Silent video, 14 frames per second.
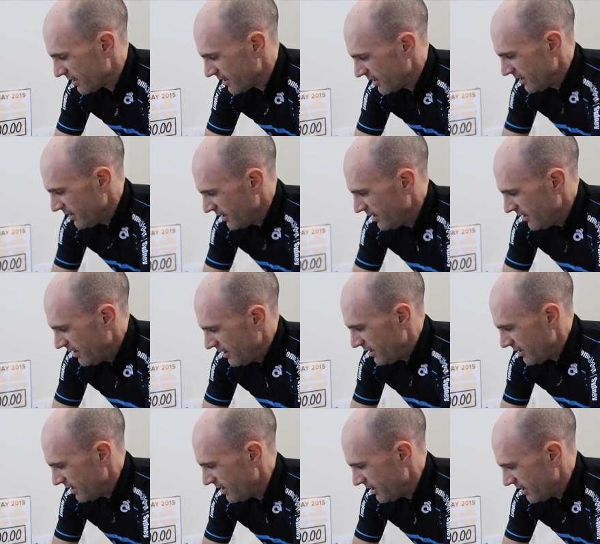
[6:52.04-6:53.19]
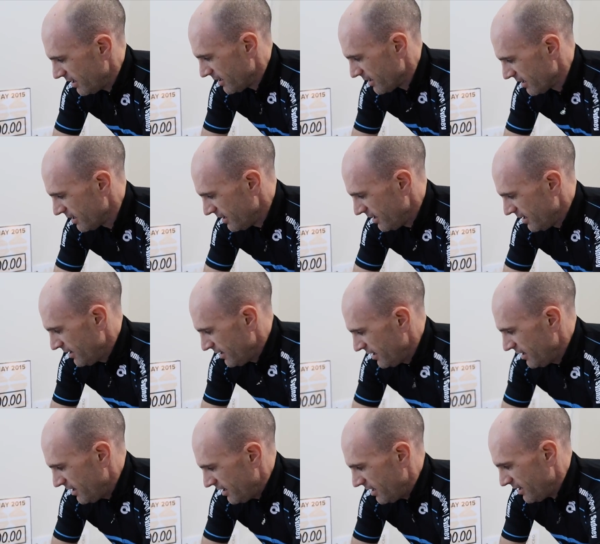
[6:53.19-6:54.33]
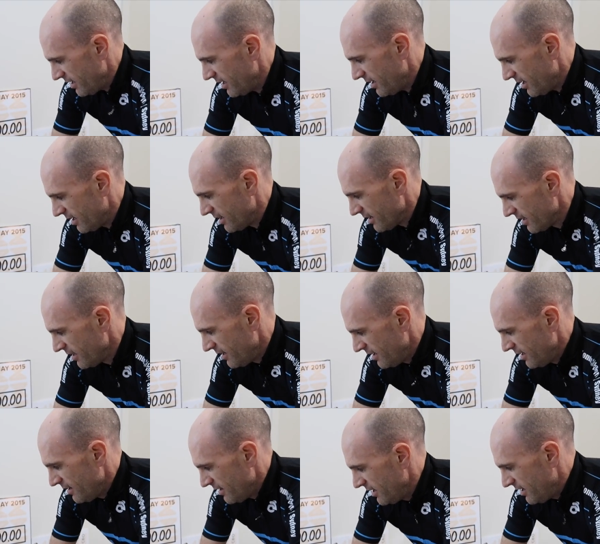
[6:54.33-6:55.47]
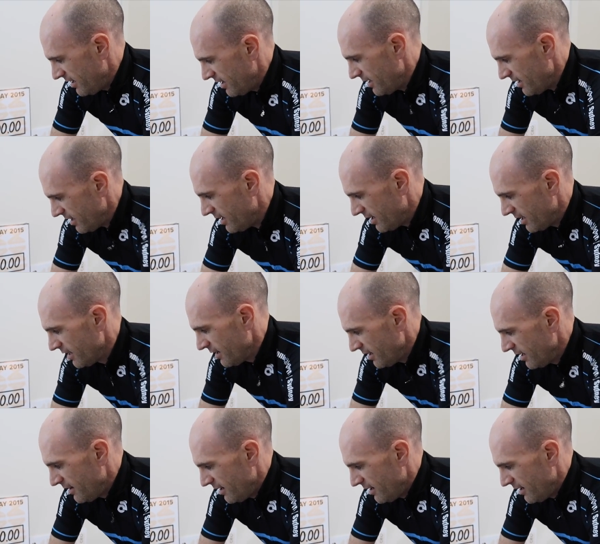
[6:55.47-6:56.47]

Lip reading: No one is speaking in this clip.